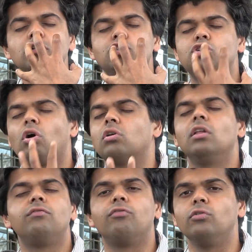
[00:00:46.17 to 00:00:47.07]

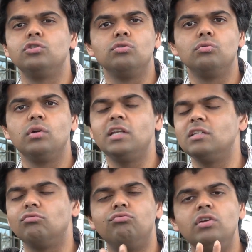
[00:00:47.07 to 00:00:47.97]
chocolate fondue. It
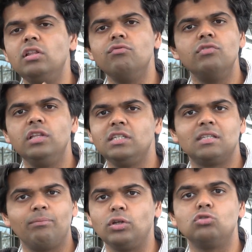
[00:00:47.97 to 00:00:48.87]
is really
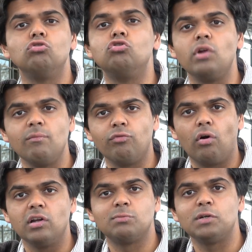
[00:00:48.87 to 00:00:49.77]
something to dream
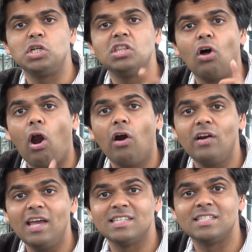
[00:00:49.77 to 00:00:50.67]
for, especially the
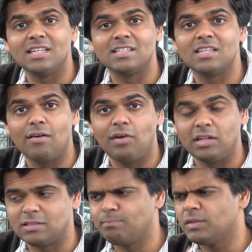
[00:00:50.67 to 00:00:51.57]
RS6
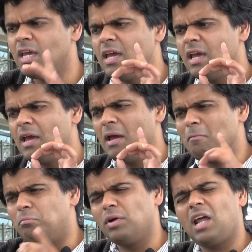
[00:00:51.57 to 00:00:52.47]
Avant.
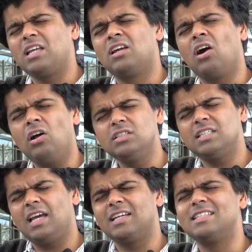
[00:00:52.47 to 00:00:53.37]
But I can't
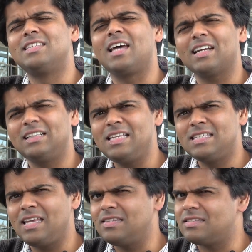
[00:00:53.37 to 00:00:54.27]
exactly
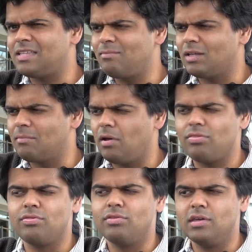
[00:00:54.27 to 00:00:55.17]
say the same thing
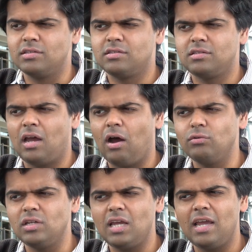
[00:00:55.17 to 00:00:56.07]
about this
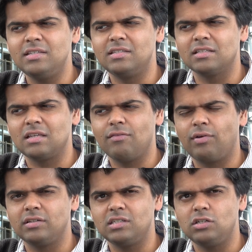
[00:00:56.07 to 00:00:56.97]
Audi A6
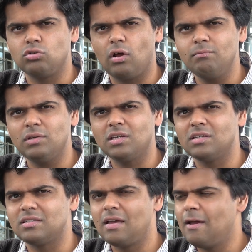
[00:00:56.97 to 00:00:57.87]
Avant E-Tron
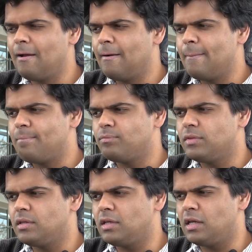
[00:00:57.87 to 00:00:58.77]
because
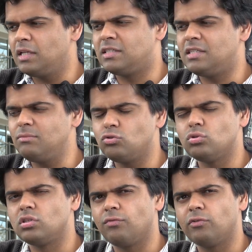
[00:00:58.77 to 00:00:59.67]
it seems
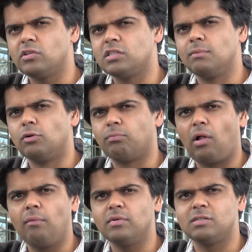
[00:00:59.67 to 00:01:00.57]
to suffer the similar
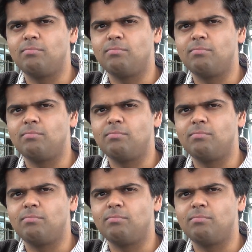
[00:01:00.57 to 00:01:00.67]
problem as